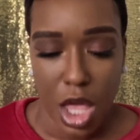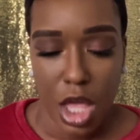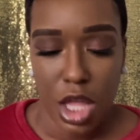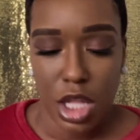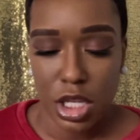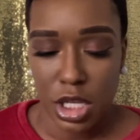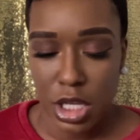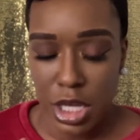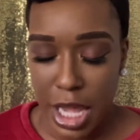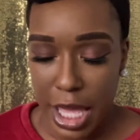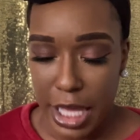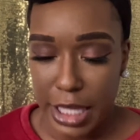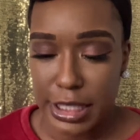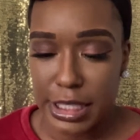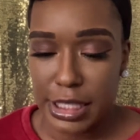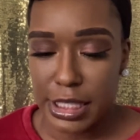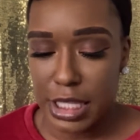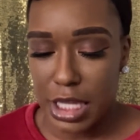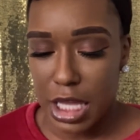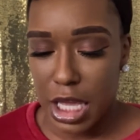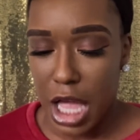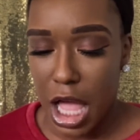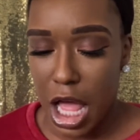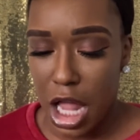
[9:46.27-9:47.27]
Next
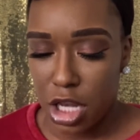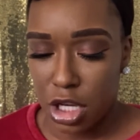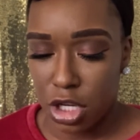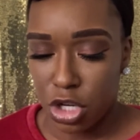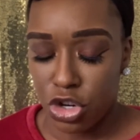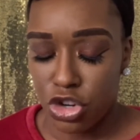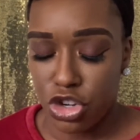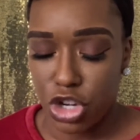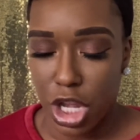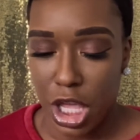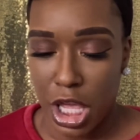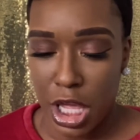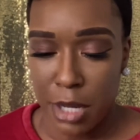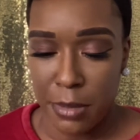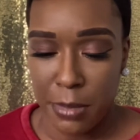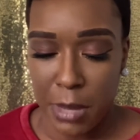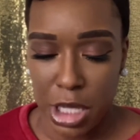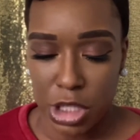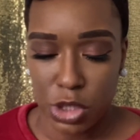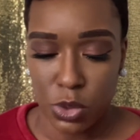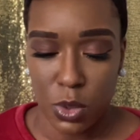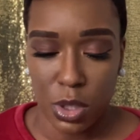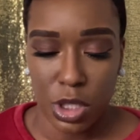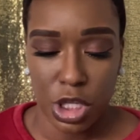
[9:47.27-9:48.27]
thing I learned in
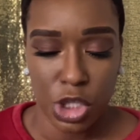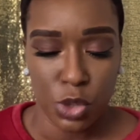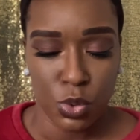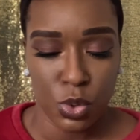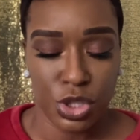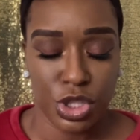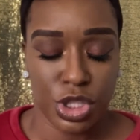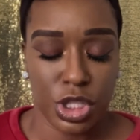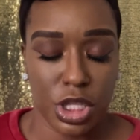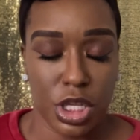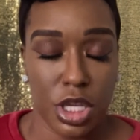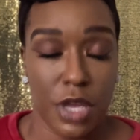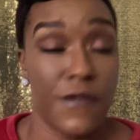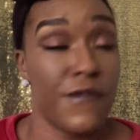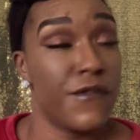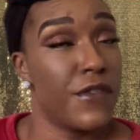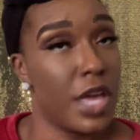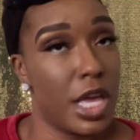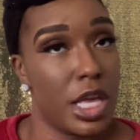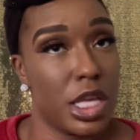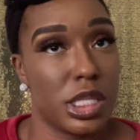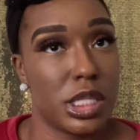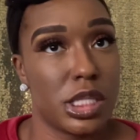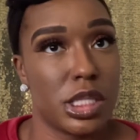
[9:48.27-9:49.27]
my 20s was to
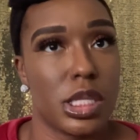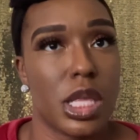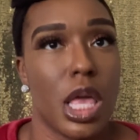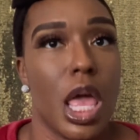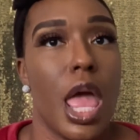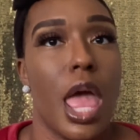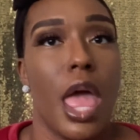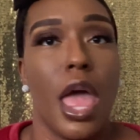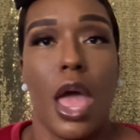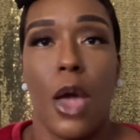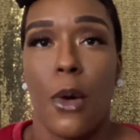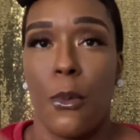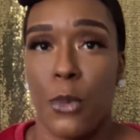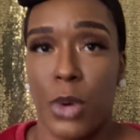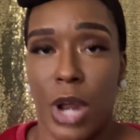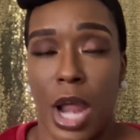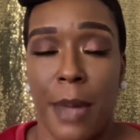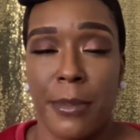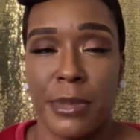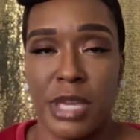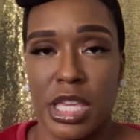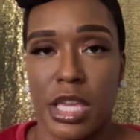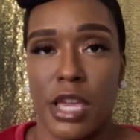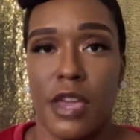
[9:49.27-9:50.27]
invest. When I
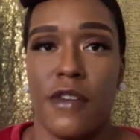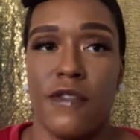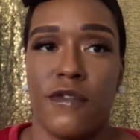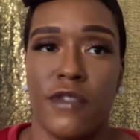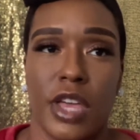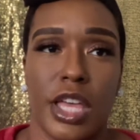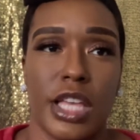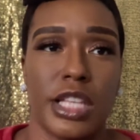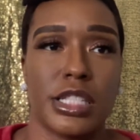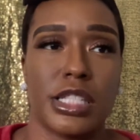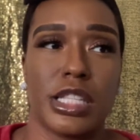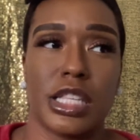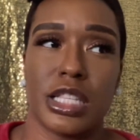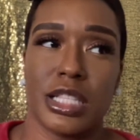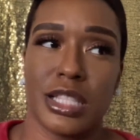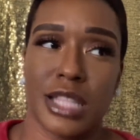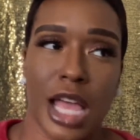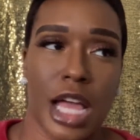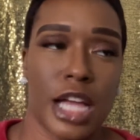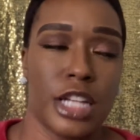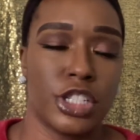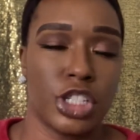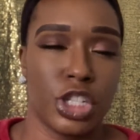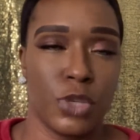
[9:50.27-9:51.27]
mean invest,
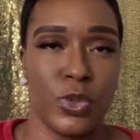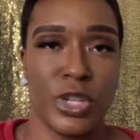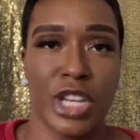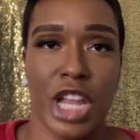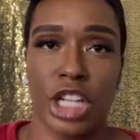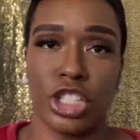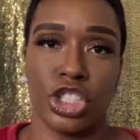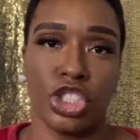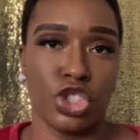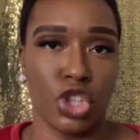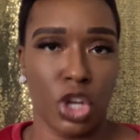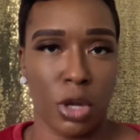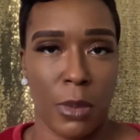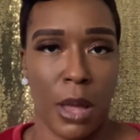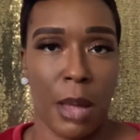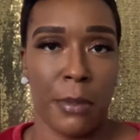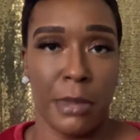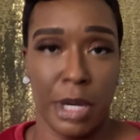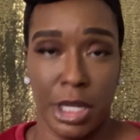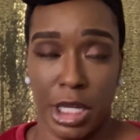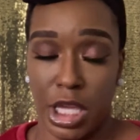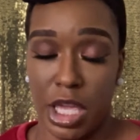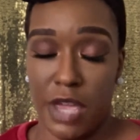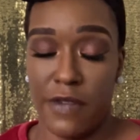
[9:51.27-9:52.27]
we're not just talking about
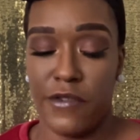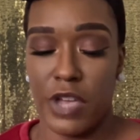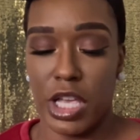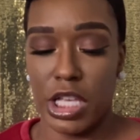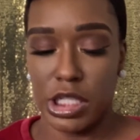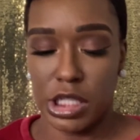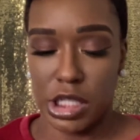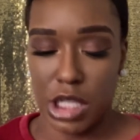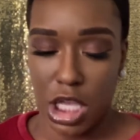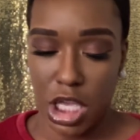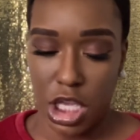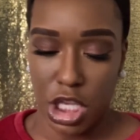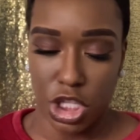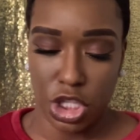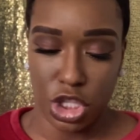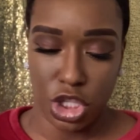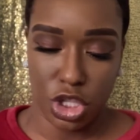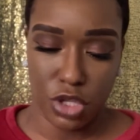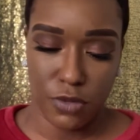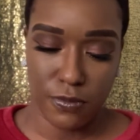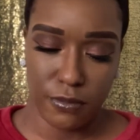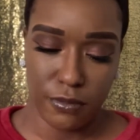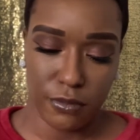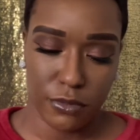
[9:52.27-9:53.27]
money. Invest in
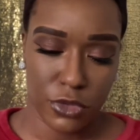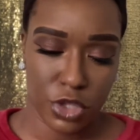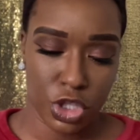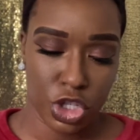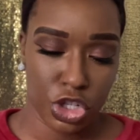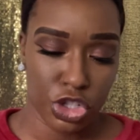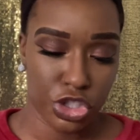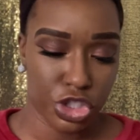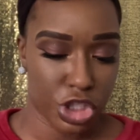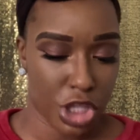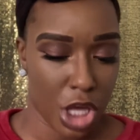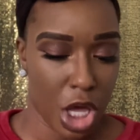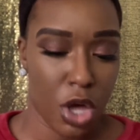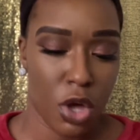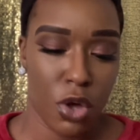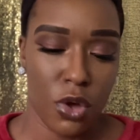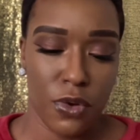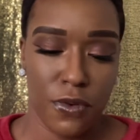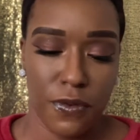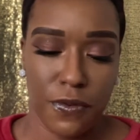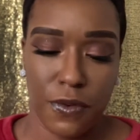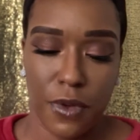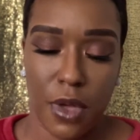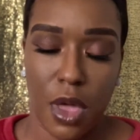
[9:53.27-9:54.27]

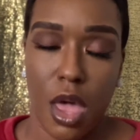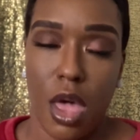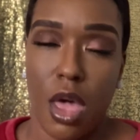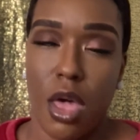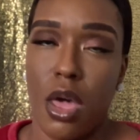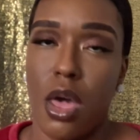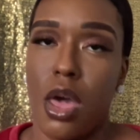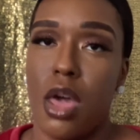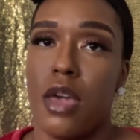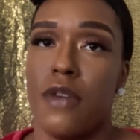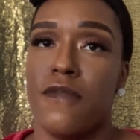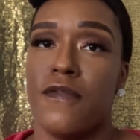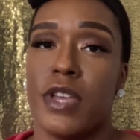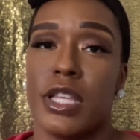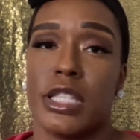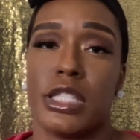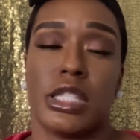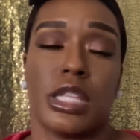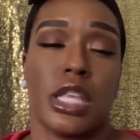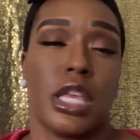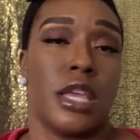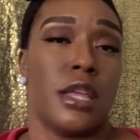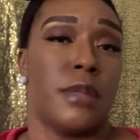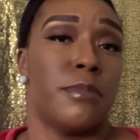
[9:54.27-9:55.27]
yourself.
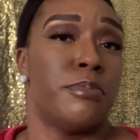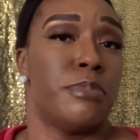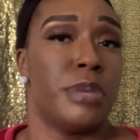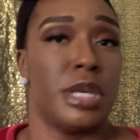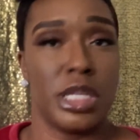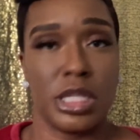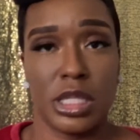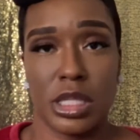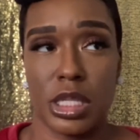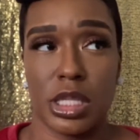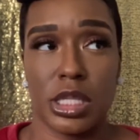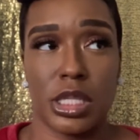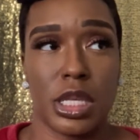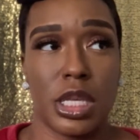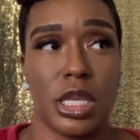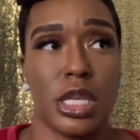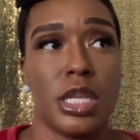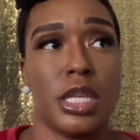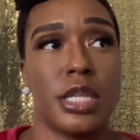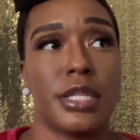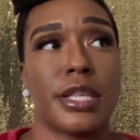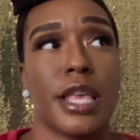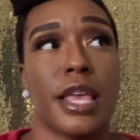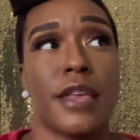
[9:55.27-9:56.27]
Invest in
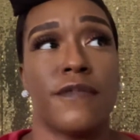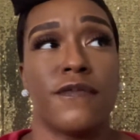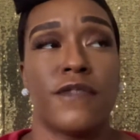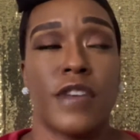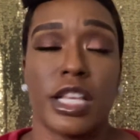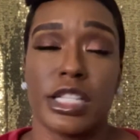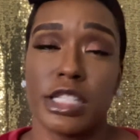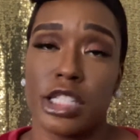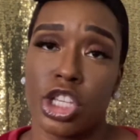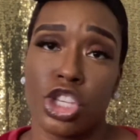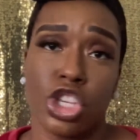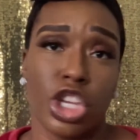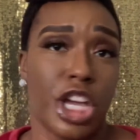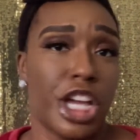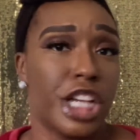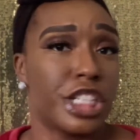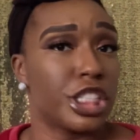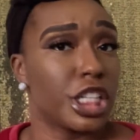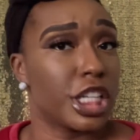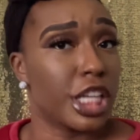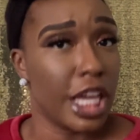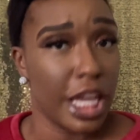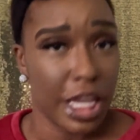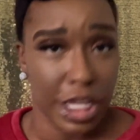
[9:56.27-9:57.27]
businesses, invest in your
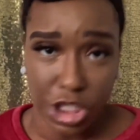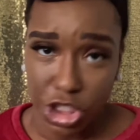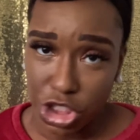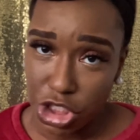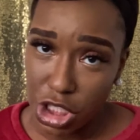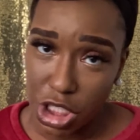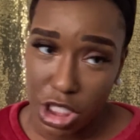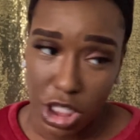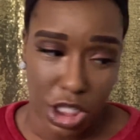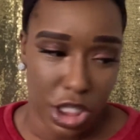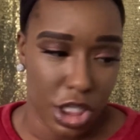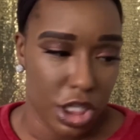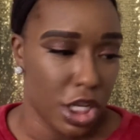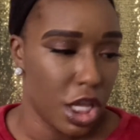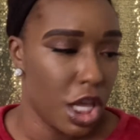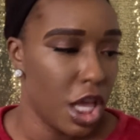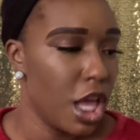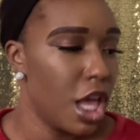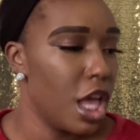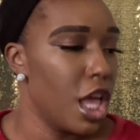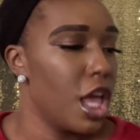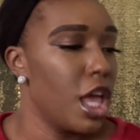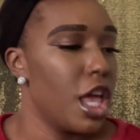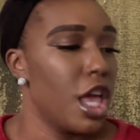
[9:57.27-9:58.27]
education,
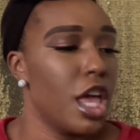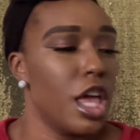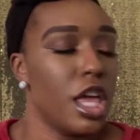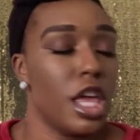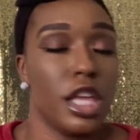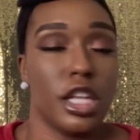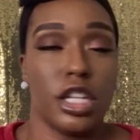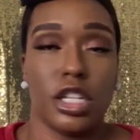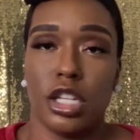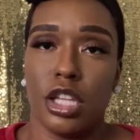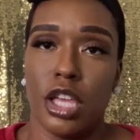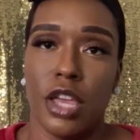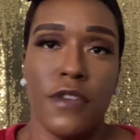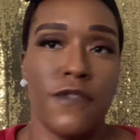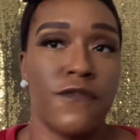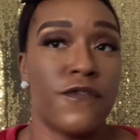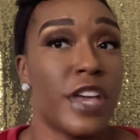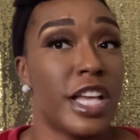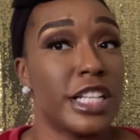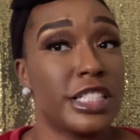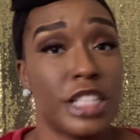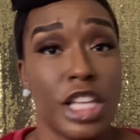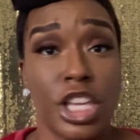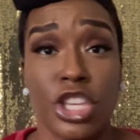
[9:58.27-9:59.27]

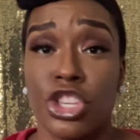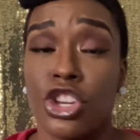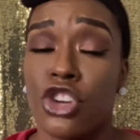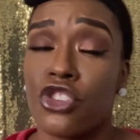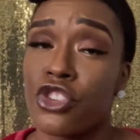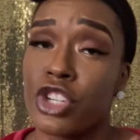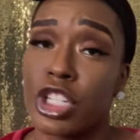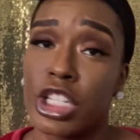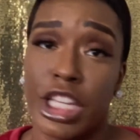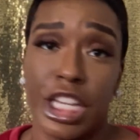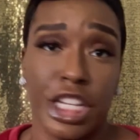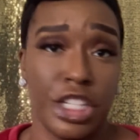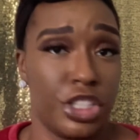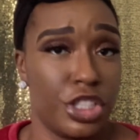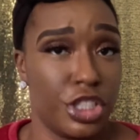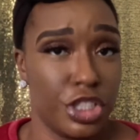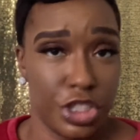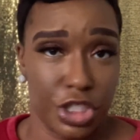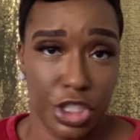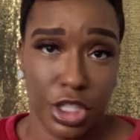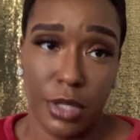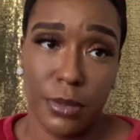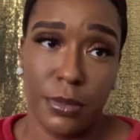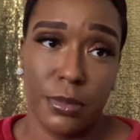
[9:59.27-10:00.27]
invest in your
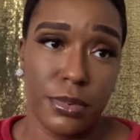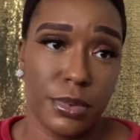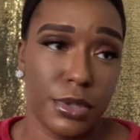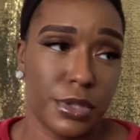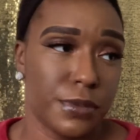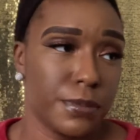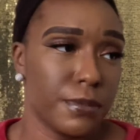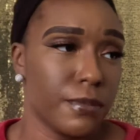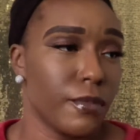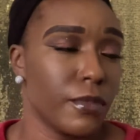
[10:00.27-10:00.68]
relationships.